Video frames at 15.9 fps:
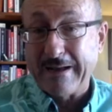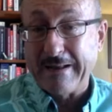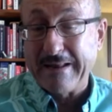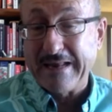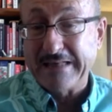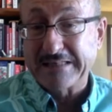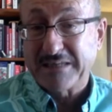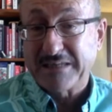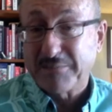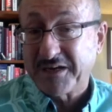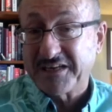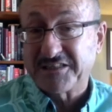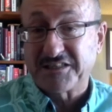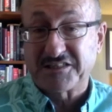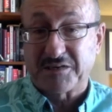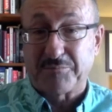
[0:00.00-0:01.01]
In some
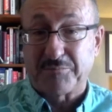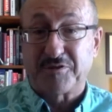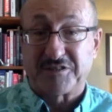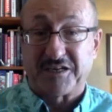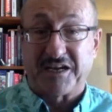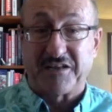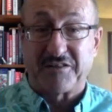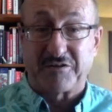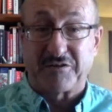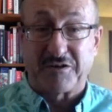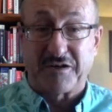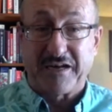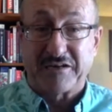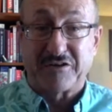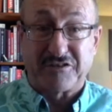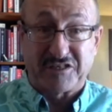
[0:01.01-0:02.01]
cases, I put together
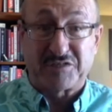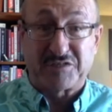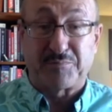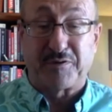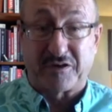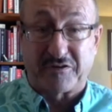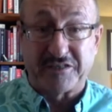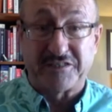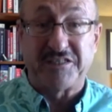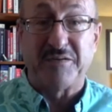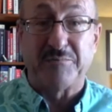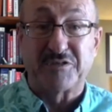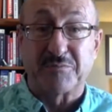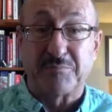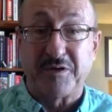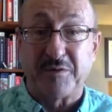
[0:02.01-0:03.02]
interdisciplinary
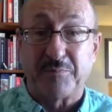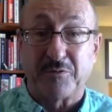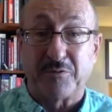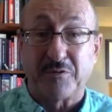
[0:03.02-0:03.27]
teams of people.